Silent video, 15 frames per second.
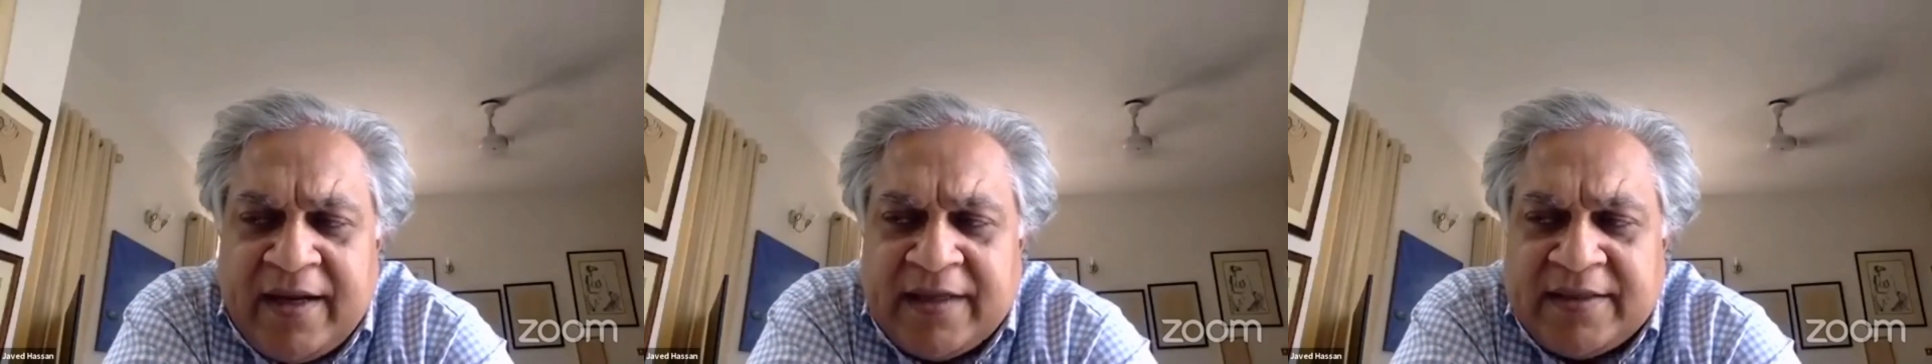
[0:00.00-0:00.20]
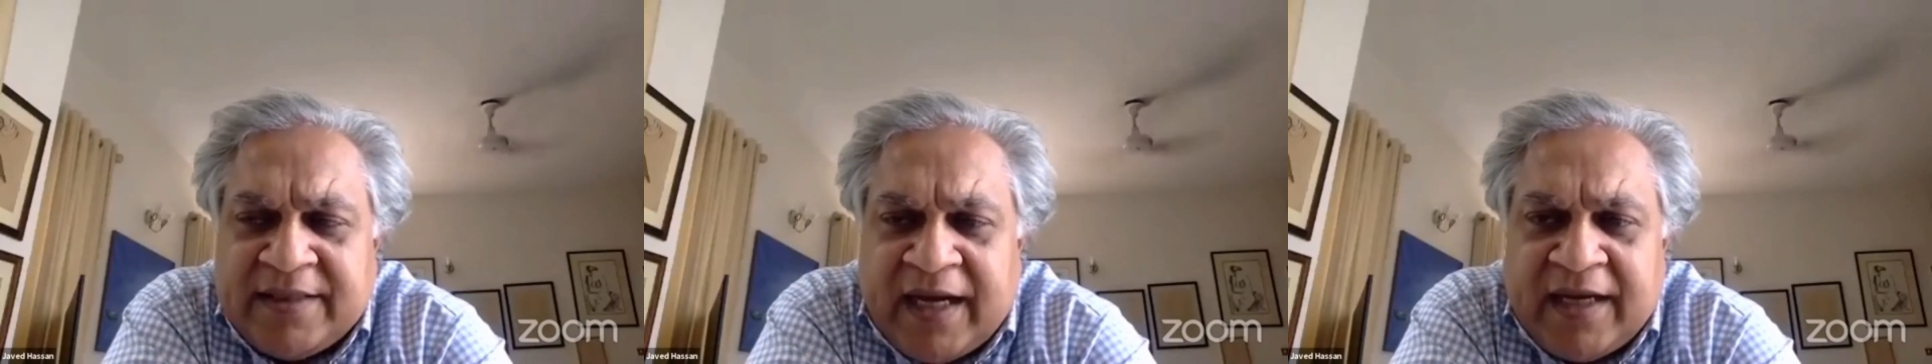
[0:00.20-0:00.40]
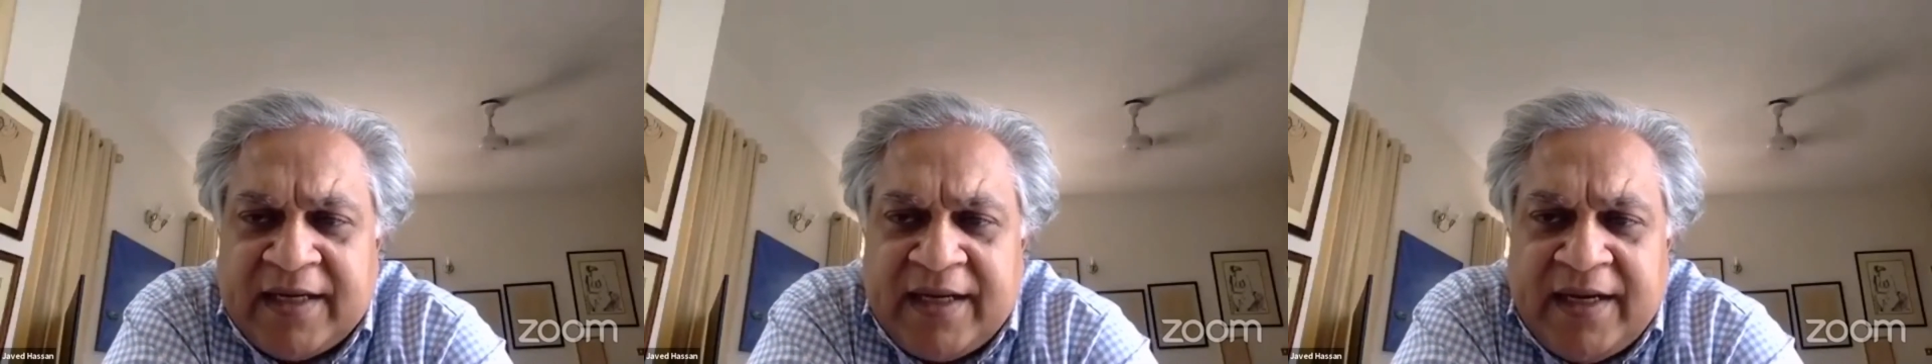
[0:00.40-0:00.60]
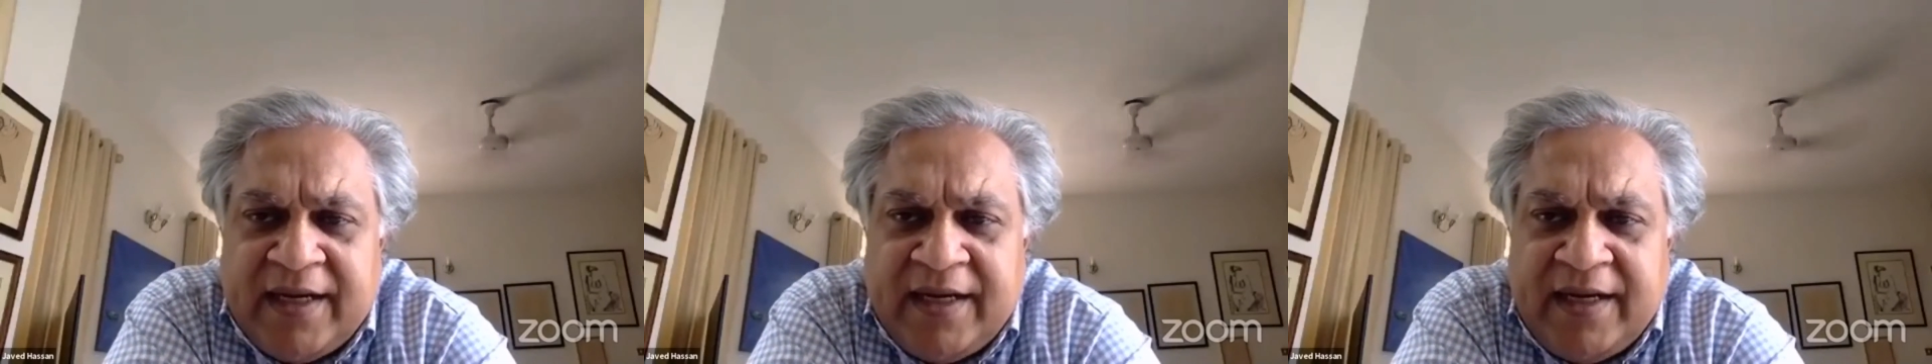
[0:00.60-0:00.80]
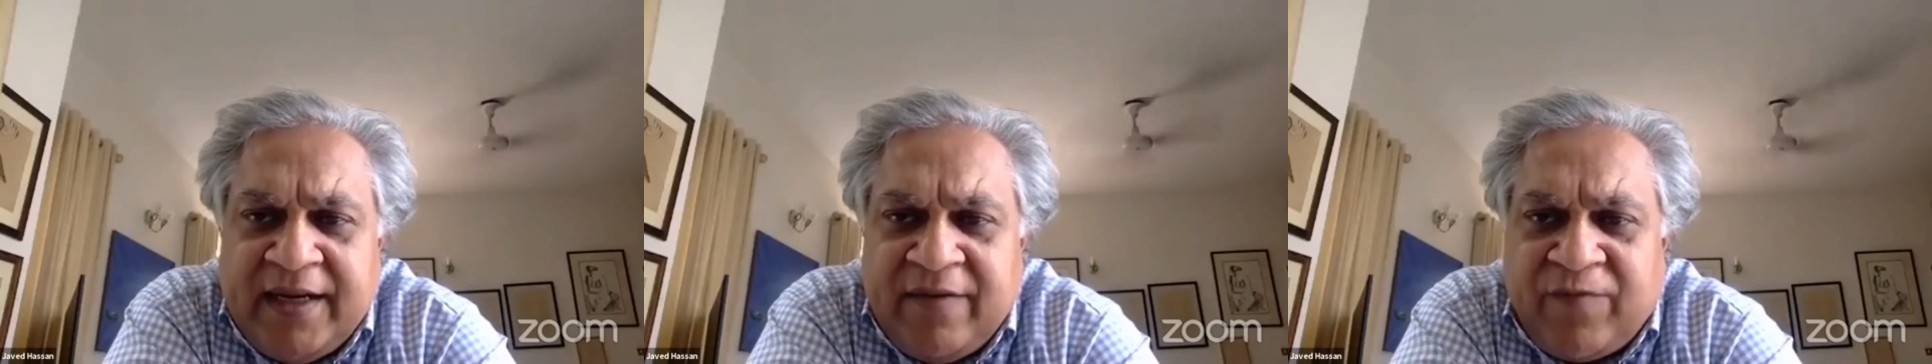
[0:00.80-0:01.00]
start
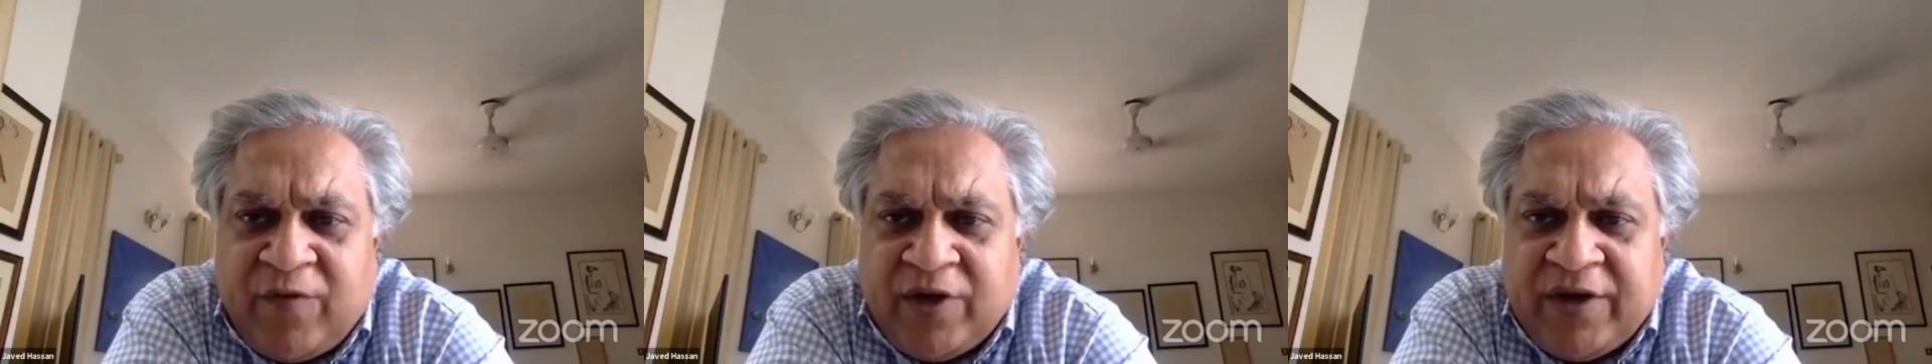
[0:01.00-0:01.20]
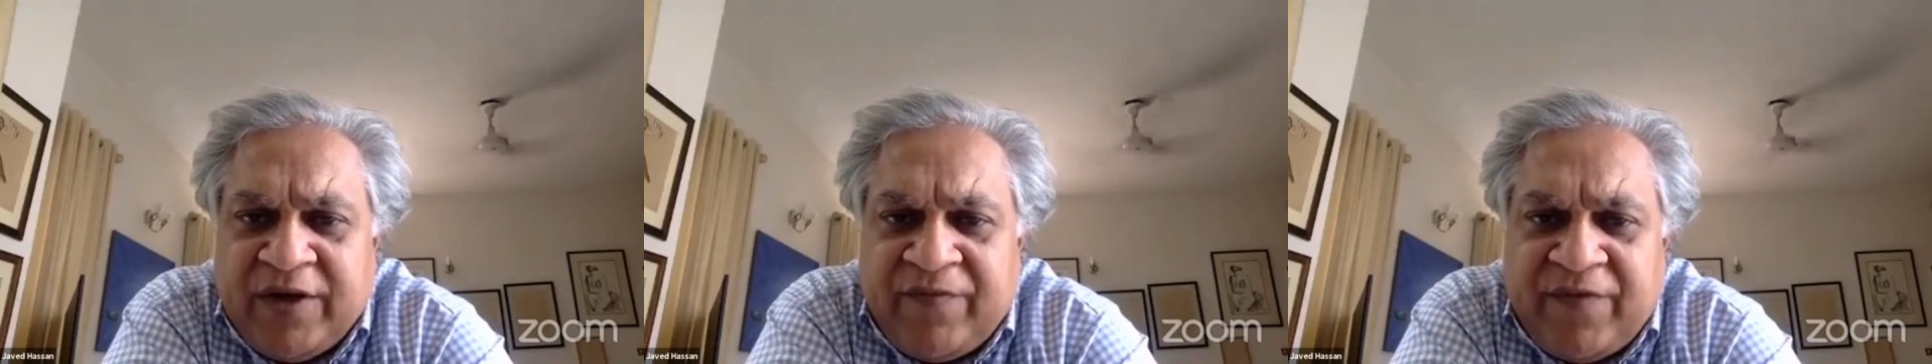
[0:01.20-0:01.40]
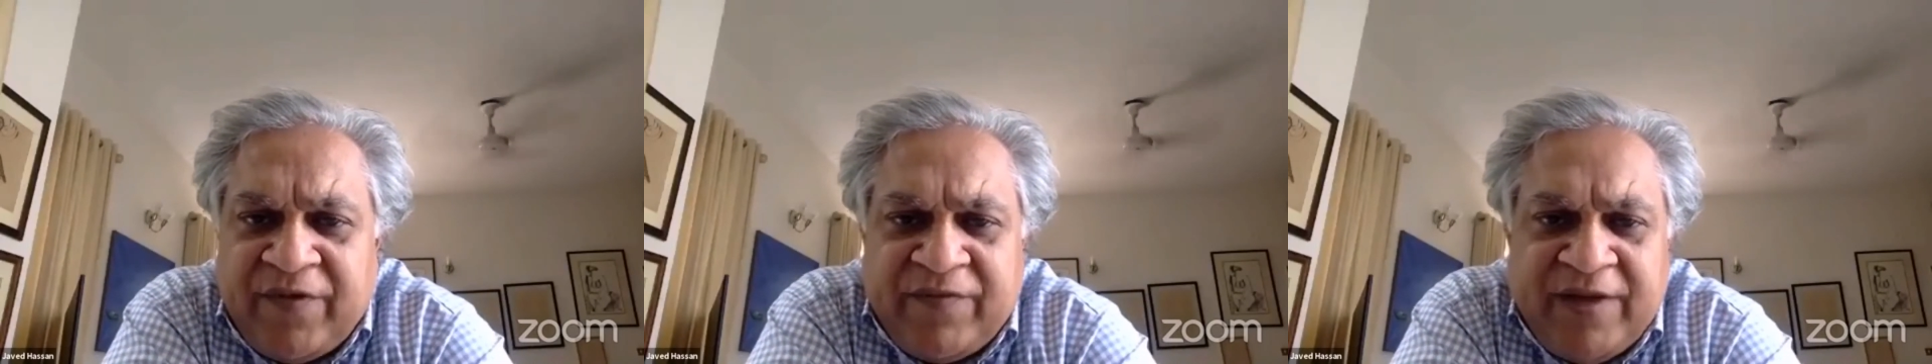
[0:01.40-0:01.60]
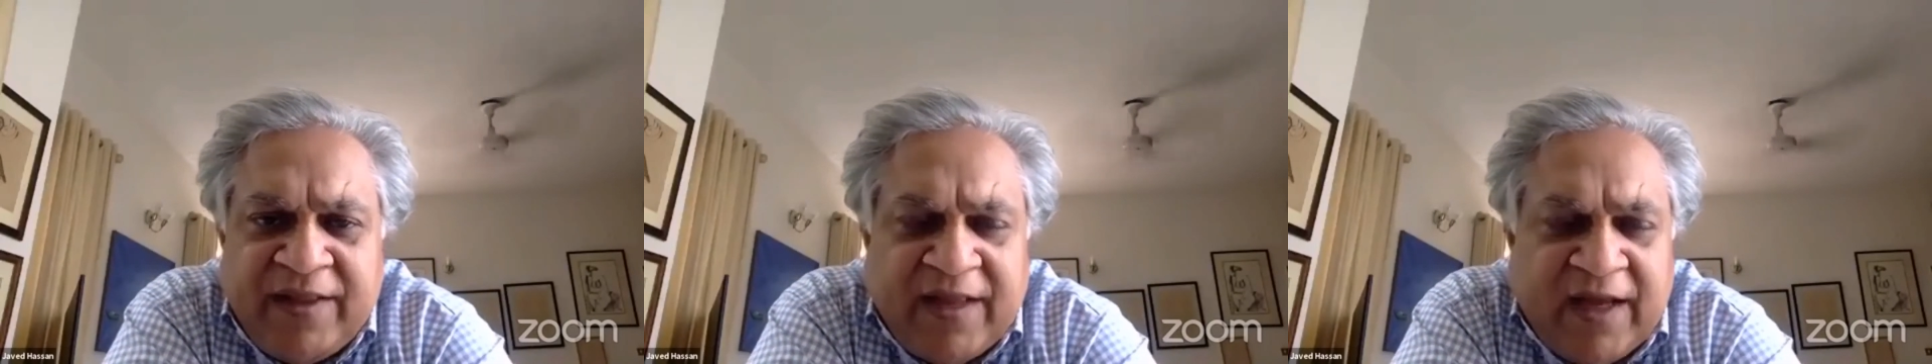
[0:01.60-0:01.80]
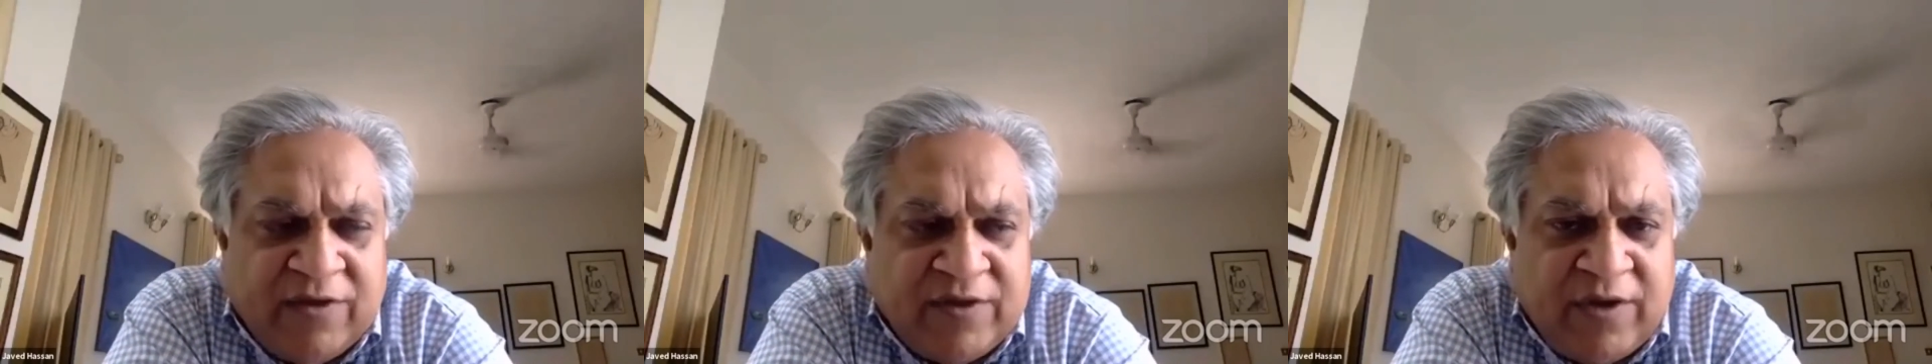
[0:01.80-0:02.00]
earning
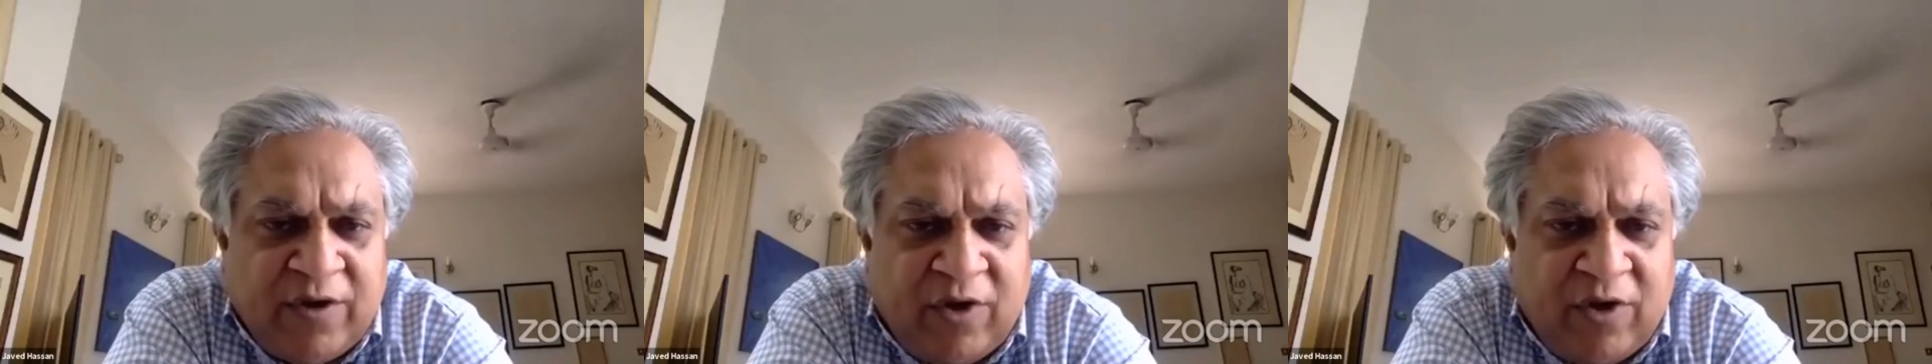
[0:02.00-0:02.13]
40,000-50,000